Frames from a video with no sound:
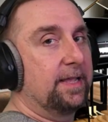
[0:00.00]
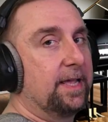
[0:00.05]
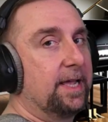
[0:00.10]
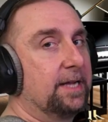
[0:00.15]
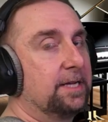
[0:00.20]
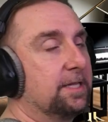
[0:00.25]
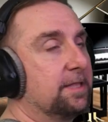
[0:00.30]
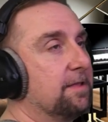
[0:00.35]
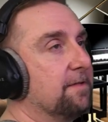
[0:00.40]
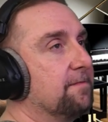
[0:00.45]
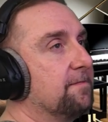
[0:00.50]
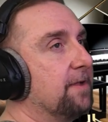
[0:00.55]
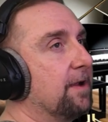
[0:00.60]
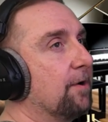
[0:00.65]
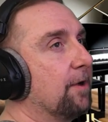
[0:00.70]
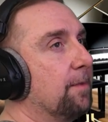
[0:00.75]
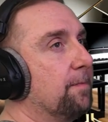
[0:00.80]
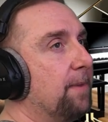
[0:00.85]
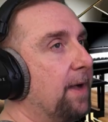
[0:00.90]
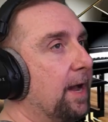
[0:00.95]
get to the
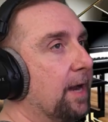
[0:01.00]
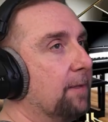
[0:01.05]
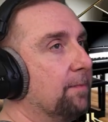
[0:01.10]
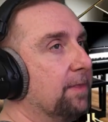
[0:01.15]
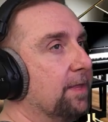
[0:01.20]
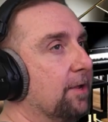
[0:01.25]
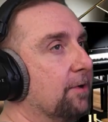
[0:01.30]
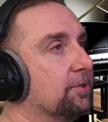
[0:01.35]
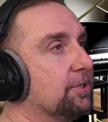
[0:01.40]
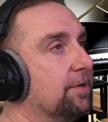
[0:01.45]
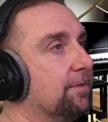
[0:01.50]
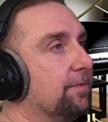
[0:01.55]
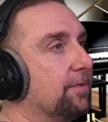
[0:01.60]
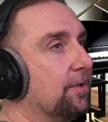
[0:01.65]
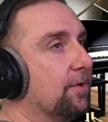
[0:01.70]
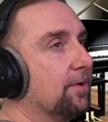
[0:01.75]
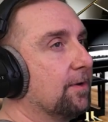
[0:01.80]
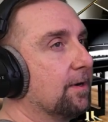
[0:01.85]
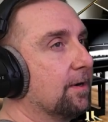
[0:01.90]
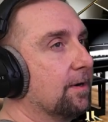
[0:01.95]
very bottom of the ocean
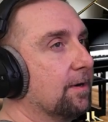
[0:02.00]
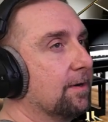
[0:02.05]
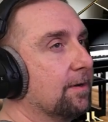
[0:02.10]
floor.